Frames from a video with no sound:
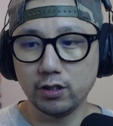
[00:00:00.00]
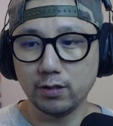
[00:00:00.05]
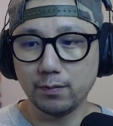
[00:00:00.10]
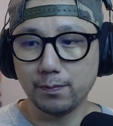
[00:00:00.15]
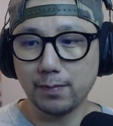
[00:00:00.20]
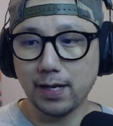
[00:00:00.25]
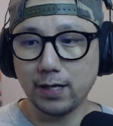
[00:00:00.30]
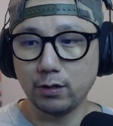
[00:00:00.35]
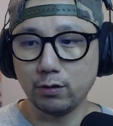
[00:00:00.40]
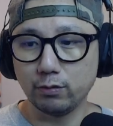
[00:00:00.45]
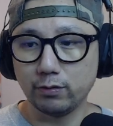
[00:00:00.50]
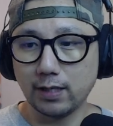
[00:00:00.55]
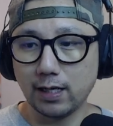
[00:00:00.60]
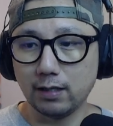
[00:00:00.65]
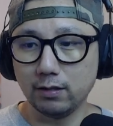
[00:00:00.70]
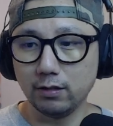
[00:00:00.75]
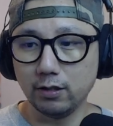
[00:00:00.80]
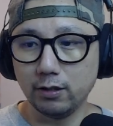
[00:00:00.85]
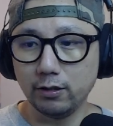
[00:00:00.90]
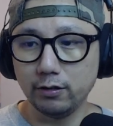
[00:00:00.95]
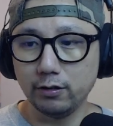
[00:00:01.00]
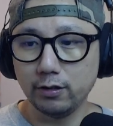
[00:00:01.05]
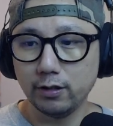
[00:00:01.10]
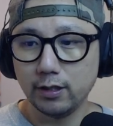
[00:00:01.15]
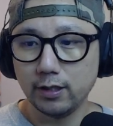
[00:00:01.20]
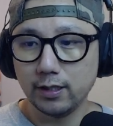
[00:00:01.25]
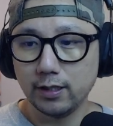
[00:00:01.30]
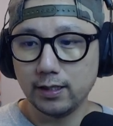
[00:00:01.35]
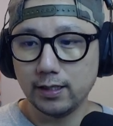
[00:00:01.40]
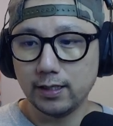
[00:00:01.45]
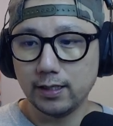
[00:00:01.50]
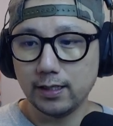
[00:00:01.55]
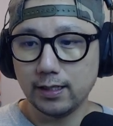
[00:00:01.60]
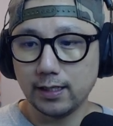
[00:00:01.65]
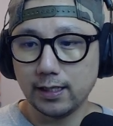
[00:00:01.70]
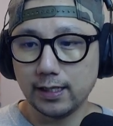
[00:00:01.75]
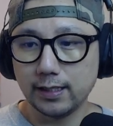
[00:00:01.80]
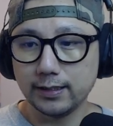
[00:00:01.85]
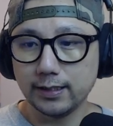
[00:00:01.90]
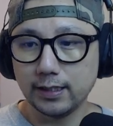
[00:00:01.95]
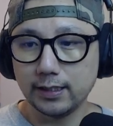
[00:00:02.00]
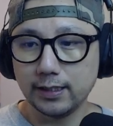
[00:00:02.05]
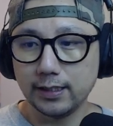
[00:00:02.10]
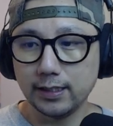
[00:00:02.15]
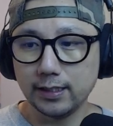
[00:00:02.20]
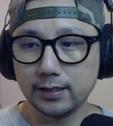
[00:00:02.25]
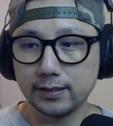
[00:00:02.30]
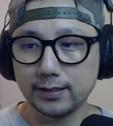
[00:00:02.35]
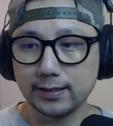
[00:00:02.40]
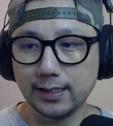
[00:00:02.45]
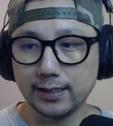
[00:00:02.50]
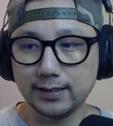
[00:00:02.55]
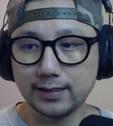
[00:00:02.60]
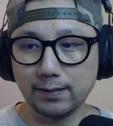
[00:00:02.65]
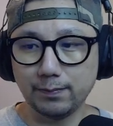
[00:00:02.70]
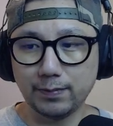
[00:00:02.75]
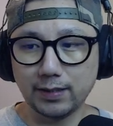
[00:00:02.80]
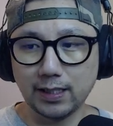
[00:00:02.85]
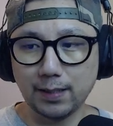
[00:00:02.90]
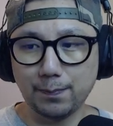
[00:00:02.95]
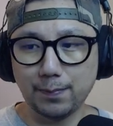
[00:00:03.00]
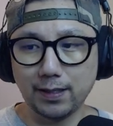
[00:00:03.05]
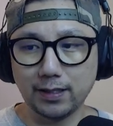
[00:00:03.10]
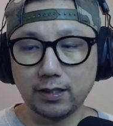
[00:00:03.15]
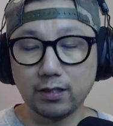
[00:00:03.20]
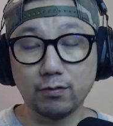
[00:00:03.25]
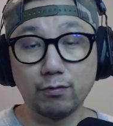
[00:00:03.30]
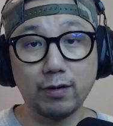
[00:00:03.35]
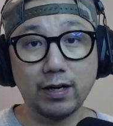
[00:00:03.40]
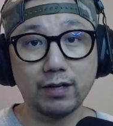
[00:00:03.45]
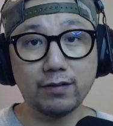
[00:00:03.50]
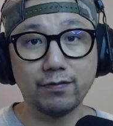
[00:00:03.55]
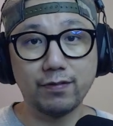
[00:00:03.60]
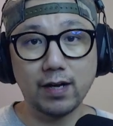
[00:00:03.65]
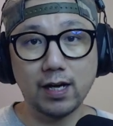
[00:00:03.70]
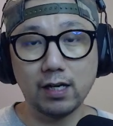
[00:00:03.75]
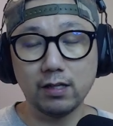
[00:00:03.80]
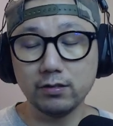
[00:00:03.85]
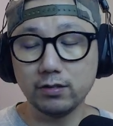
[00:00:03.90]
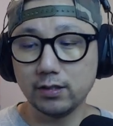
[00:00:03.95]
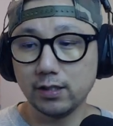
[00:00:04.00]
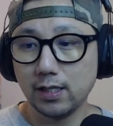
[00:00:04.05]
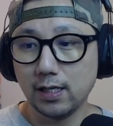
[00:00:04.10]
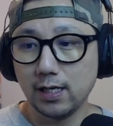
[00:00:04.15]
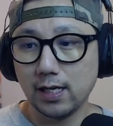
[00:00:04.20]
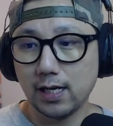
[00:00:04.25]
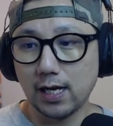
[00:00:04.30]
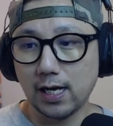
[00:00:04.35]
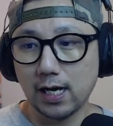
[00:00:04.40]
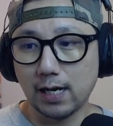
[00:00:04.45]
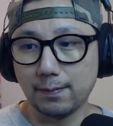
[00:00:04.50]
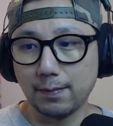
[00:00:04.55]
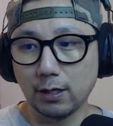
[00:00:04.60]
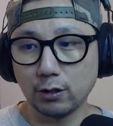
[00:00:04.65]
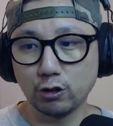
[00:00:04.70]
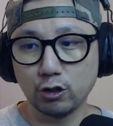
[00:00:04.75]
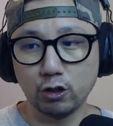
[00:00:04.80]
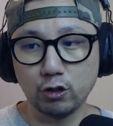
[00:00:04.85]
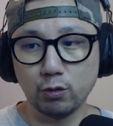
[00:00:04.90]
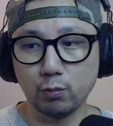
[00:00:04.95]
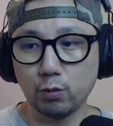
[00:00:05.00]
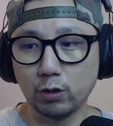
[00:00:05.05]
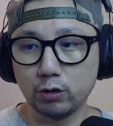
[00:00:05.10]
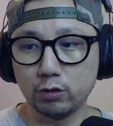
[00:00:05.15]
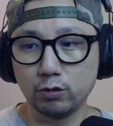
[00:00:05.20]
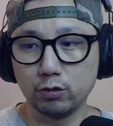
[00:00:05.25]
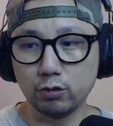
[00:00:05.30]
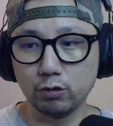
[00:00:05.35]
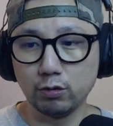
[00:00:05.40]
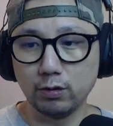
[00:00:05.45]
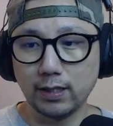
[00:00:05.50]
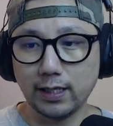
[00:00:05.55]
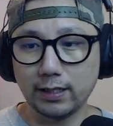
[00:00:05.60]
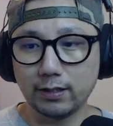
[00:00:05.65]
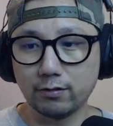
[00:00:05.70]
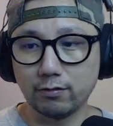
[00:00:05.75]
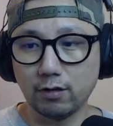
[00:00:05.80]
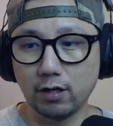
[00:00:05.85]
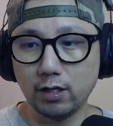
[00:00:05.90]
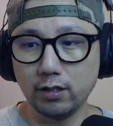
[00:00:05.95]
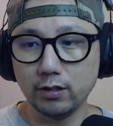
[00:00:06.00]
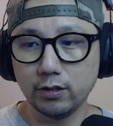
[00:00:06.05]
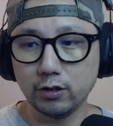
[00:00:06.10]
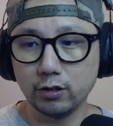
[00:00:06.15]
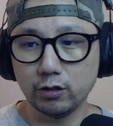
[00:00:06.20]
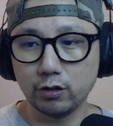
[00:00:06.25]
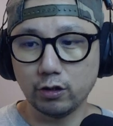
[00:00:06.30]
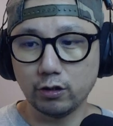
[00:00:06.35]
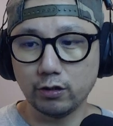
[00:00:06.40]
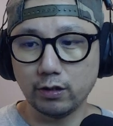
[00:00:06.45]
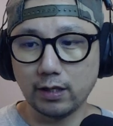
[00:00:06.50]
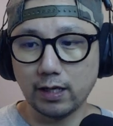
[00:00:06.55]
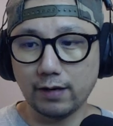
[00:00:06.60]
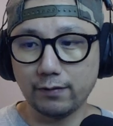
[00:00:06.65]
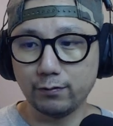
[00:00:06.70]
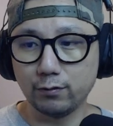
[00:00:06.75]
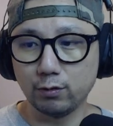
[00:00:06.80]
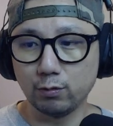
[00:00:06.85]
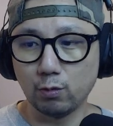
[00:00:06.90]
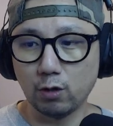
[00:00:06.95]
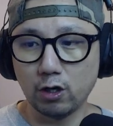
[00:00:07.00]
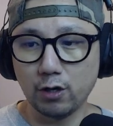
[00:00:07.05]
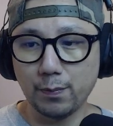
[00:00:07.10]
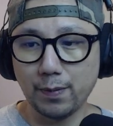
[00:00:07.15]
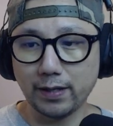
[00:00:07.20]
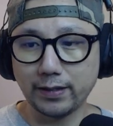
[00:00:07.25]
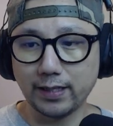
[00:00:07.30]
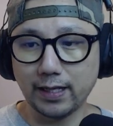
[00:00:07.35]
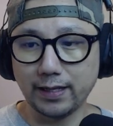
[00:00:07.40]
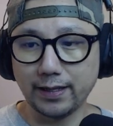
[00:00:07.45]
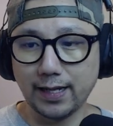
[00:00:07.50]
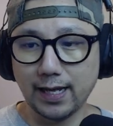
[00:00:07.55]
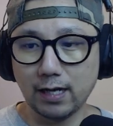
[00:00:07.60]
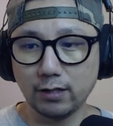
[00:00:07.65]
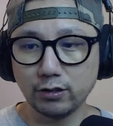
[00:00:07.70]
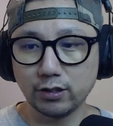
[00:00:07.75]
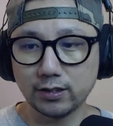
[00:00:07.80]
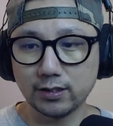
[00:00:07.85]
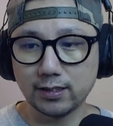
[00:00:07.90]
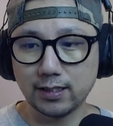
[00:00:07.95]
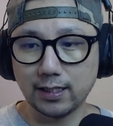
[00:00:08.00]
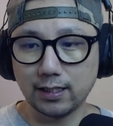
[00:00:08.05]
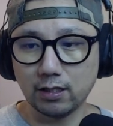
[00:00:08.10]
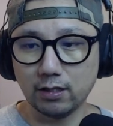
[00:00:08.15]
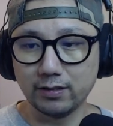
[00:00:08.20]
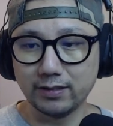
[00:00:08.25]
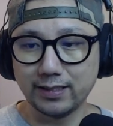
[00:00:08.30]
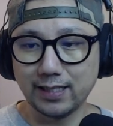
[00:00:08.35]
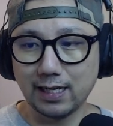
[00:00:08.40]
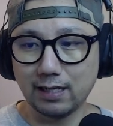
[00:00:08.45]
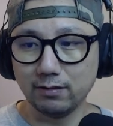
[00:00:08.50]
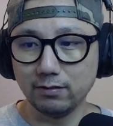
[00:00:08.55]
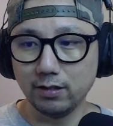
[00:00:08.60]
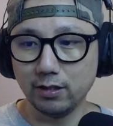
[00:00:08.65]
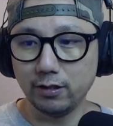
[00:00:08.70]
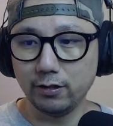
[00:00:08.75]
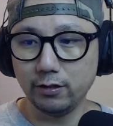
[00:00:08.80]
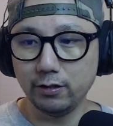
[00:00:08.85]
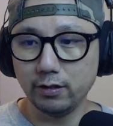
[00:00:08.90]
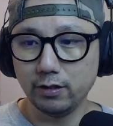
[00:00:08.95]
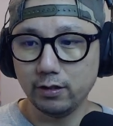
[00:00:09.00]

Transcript: manual download. And then here it says something about the reg files. Um, I'll show you what to do later on. You don't have to worry about that now. Just click on download